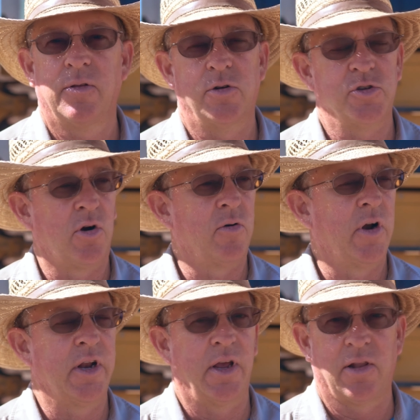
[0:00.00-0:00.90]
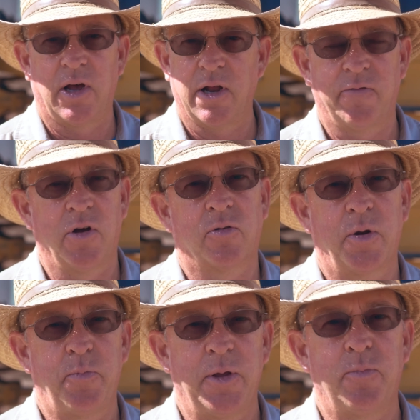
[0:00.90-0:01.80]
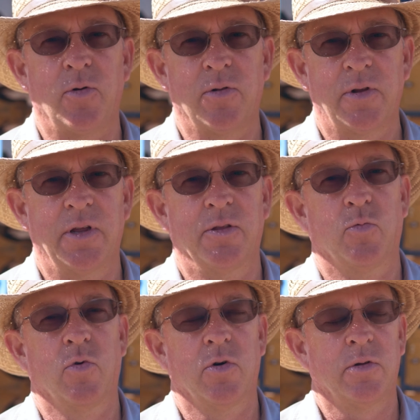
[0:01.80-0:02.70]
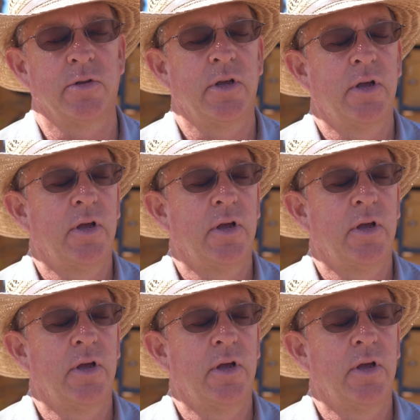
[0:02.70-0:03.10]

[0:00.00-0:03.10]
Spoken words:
There's already a lot of hungry people in the world,